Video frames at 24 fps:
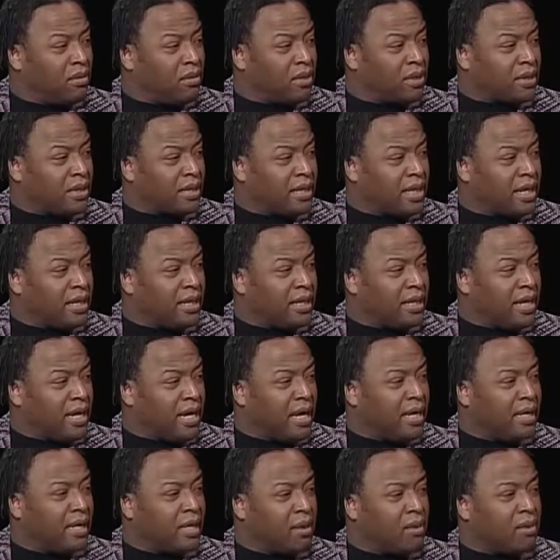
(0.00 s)
Was it
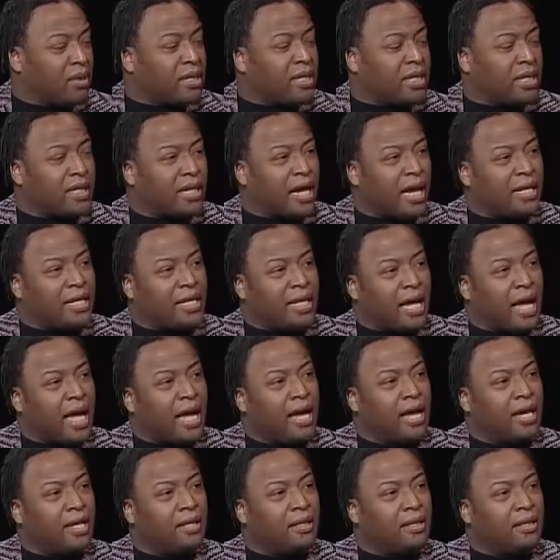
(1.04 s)
98? I want to say
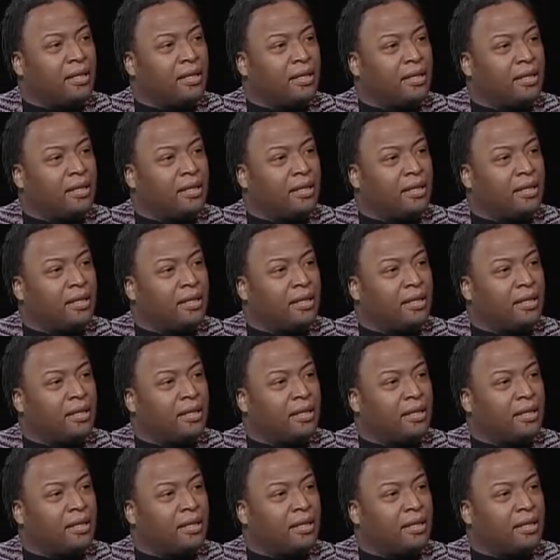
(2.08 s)
98,